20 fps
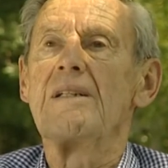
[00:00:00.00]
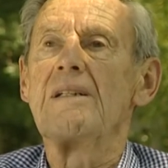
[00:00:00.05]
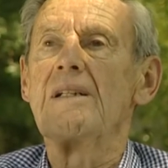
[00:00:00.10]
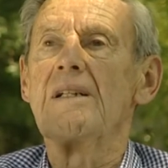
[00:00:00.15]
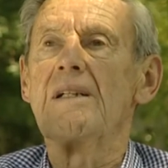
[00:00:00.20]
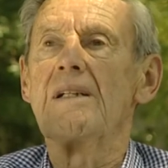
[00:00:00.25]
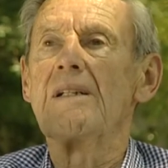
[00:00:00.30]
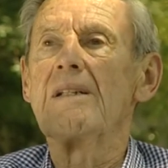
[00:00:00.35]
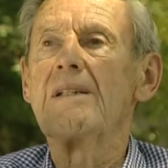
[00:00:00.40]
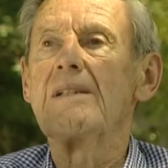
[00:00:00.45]

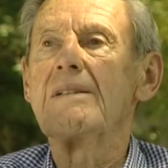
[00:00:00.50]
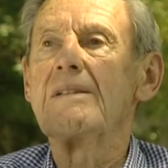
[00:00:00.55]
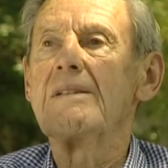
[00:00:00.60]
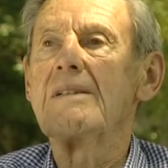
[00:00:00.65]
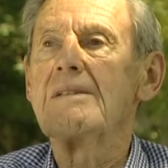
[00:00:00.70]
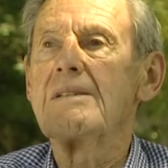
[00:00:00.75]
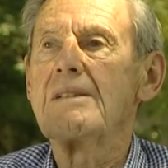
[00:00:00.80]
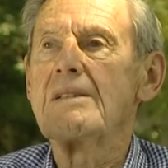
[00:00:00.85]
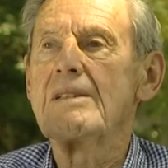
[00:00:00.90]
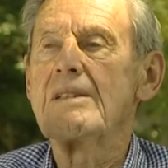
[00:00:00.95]
uh,
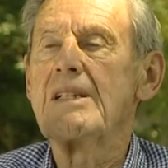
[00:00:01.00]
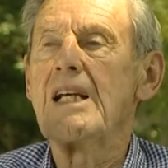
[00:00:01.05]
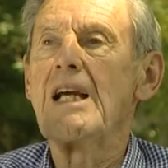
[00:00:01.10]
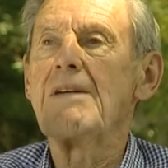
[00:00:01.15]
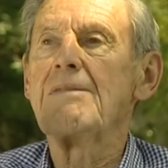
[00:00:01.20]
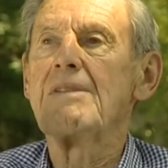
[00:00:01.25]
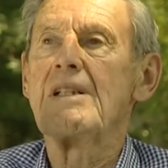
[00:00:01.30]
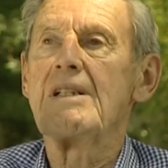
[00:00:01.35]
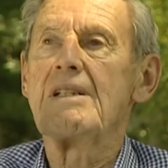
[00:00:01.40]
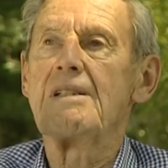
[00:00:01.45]

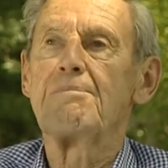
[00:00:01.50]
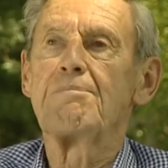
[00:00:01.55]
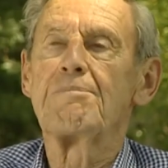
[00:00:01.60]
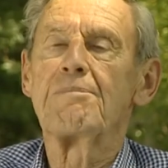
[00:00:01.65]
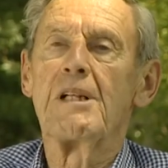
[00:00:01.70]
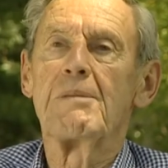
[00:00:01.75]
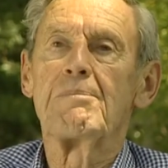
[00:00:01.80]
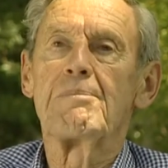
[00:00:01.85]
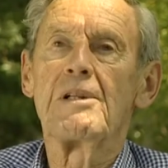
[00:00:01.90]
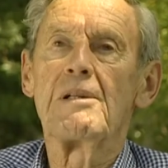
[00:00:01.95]
gave a,
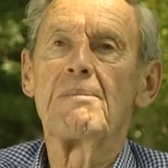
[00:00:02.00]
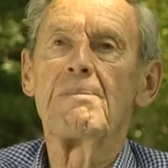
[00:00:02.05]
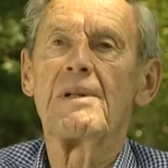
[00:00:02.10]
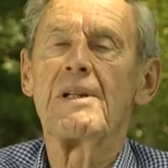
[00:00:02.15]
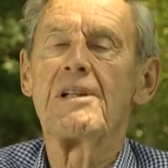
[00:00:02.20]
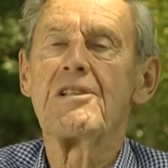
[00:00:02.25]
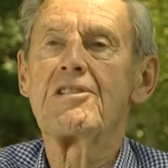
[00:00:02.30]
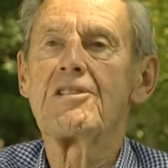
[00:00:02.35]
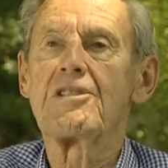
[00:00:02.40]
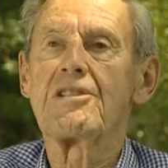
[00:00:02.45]
a,
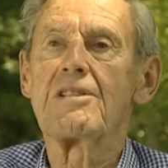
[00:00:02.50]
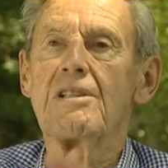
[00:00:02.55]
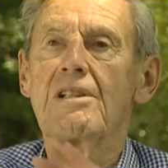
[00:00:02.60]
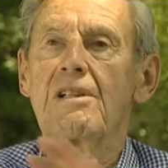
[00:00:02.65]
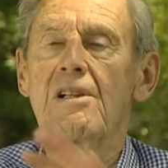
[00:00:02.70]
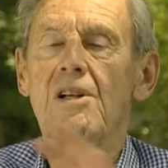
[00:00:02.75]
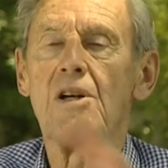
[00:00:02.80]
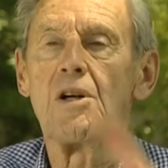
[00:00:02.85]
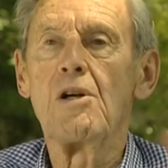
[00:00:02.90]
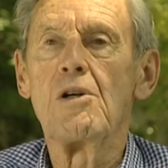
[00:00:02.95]
purplish
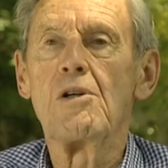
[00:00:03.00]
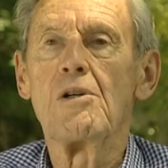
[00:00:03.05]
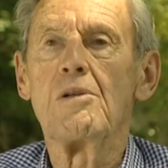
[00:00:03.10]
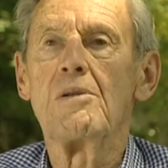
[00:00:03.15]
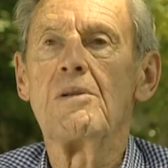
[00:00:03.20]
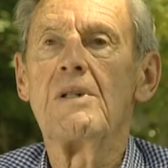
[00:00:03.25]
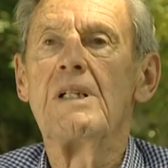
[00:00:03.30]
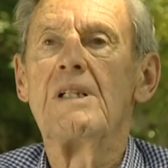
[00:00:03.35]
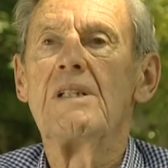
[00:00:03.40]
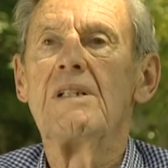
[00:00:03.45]

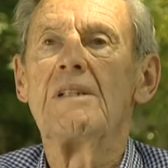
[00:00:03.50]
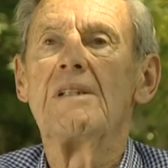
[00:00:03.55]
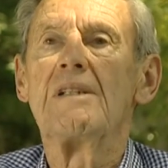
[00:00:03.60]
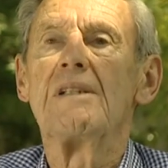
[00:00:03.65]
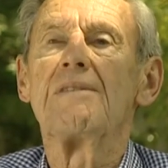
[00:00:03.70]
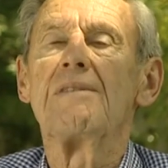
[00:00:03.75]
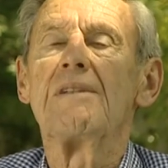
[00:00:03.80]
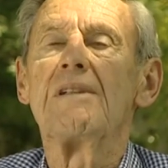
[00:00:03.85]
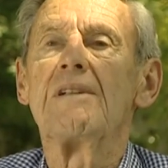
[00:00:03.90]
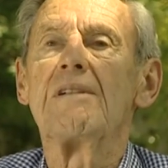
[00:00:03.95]
glow
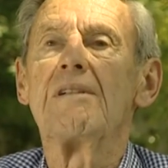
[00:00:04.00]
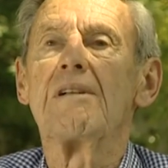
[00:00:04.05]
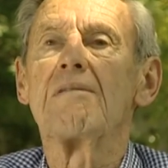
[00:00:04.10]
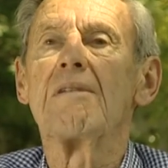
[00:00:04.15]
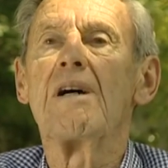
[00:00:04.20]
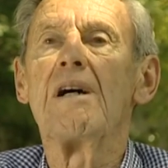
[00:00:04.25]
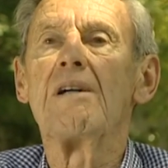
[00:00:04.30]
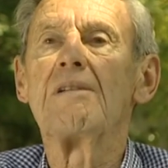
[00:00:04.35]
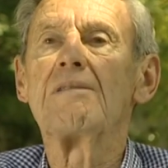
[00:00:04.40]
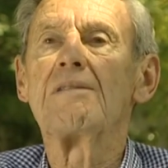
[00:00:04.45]

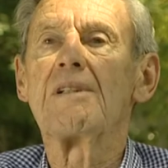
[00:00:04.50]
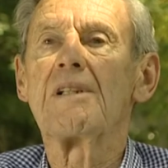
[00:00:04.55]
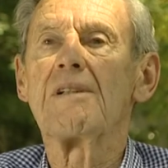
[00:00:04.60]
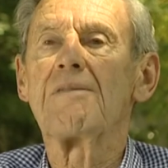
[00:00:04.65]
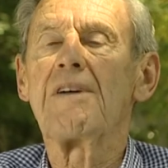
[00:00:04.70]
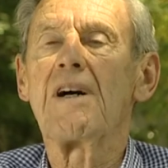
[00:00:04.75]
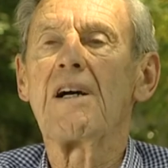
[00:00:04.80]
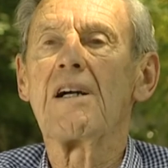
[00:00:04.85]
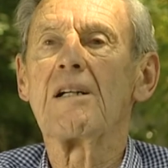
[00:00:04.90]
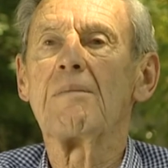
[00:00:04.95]
around the
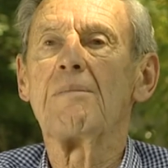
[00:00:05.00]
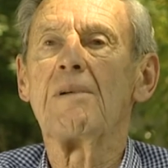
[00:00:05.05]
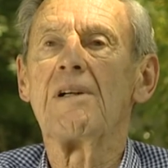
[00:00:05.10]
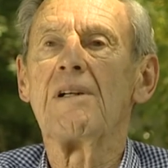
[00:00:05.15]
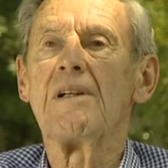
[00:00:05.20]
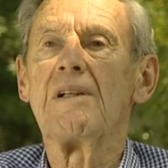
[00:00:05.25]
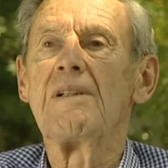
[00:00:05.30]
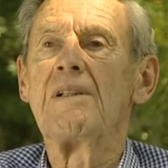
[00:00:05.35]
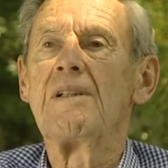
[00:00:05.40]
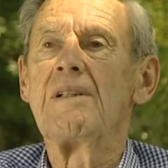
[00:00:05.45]

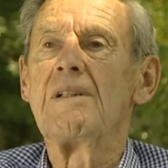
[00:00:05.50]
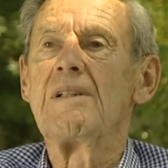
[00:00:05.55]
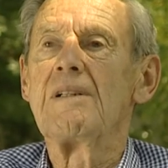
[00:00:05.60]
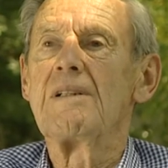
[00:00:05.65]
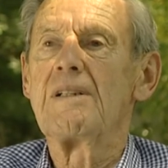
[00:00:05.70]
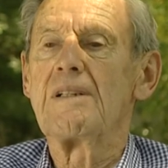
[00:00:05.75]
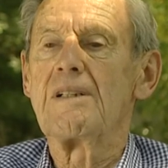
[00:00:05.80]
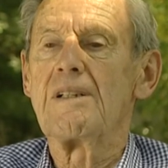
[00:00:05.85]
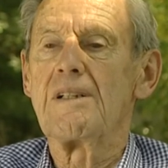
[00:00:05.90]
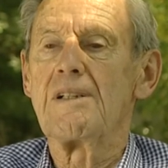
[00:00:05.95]
fireball
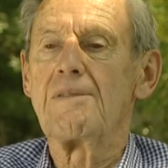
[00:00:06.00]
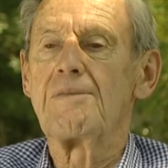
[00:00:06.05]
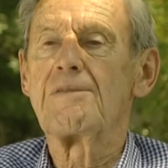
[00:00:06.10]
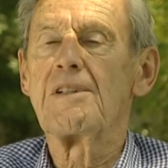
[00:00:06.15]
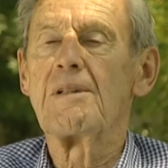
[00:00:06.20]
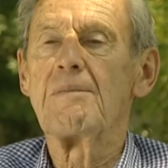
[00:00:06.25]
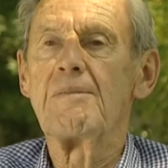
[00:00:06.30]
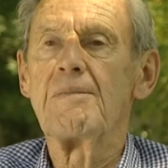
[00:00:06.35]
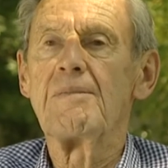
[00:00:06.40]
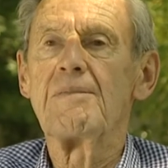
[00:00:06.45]
uh,
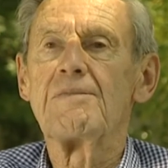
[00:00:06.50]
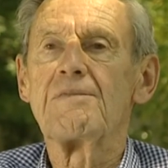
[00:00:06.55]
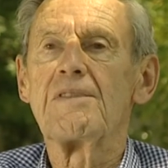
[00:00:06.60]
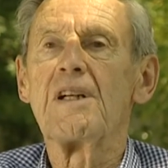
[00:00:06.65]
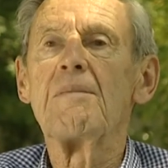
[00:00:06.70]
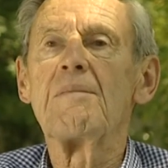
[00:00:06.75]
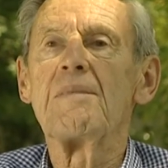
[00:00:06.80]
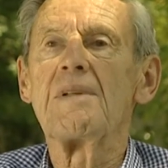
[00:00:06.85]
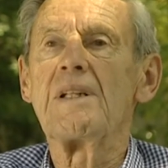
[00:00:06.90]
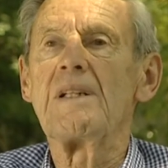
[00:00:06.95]
from,
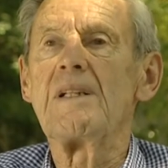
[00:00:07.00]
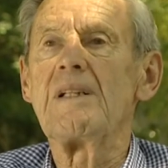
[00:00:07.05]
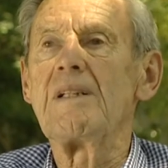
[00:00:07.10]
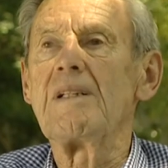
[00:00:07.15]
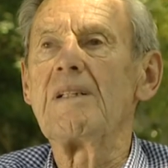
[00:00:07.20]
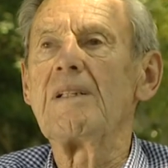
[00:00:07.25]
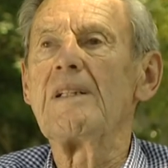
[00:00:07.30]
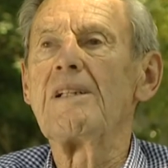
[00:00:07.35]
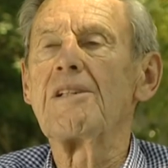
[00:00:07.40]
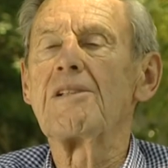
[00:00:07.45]
from
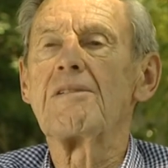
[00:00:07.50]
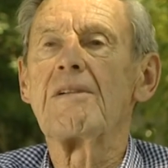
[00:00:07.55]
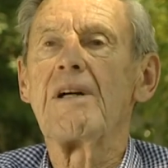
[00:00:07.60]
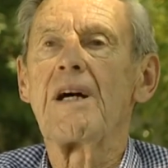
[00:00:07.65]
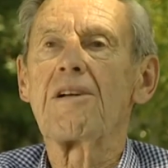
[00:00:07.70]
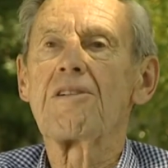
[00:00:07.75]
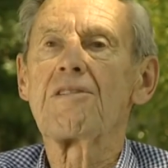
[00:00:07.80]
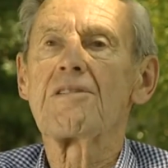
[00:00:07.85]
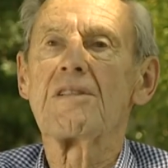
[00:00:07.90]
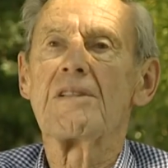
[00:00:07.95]
the
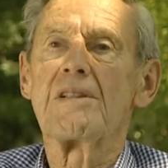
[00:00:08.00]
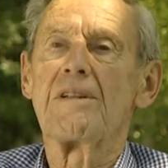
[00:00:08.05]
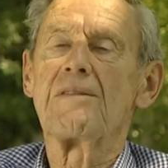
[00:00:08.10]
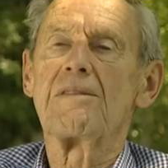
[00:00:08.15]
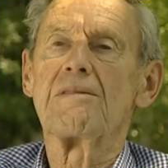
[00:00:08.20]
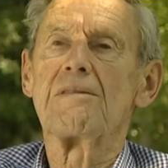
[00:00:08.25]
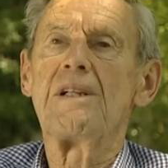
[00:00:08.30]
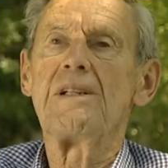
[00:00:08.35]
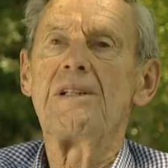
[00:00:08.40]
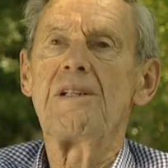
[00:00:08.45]
interaction of
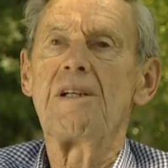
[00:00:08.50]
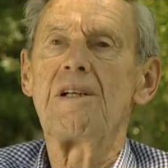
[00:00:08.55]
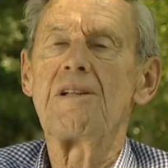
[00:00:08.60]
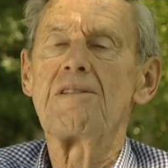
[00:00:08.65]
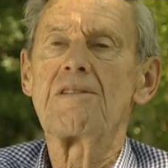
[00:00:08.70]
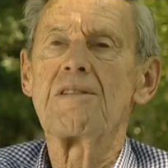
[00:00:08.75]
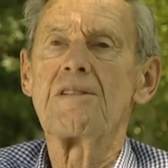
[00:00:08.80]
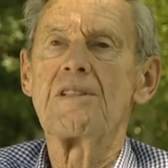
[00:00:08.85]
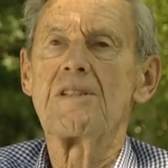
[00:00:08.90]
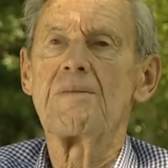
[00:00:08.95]
the
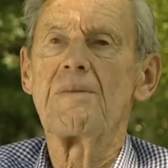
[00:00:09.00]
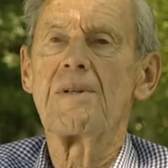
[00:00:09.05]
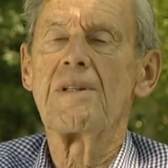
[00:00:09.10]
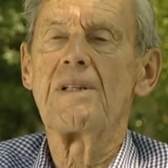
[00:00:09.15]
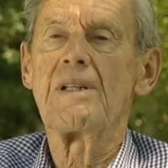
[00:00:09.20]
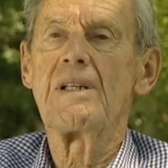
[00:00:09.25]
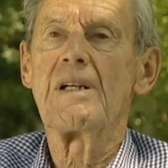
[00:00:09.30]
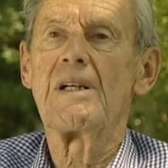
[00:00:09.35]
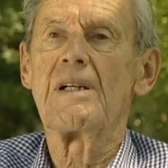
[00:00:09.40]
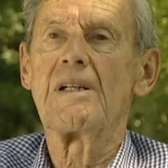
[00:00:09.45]
radiations with
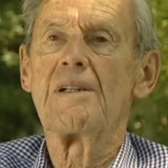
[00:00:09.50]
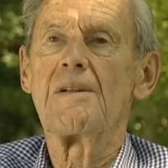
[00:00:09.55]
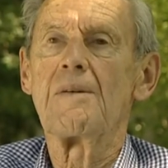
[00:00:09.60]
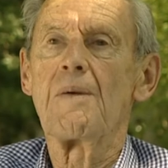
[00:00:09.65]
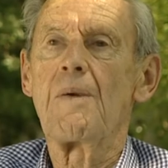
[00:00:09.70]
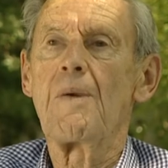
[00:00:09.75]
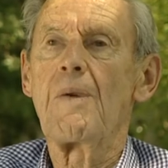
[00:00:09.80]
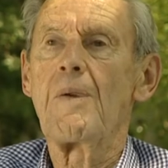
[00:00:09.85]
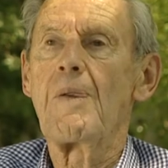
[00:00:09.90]
the air.